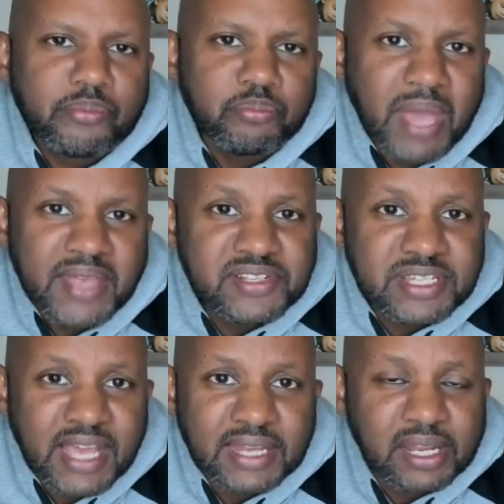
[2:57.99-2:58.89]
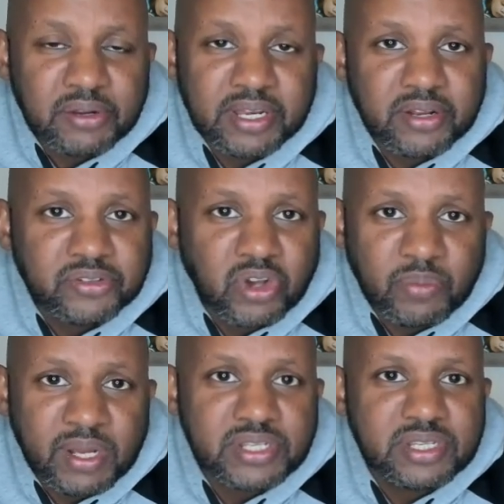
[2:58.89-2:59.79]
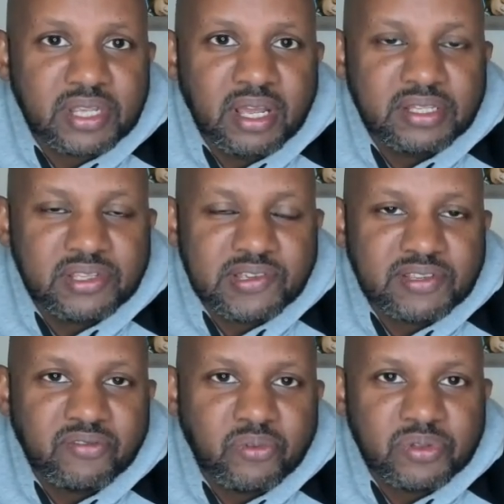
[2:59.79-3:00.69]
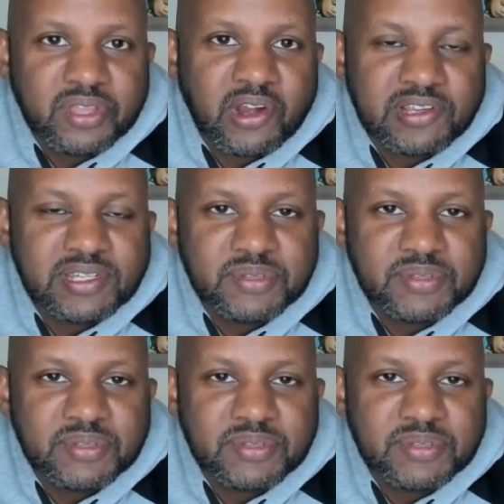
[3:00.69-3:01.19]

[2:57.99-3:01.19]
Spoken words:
But as a child, I only know so much in terms of the hardships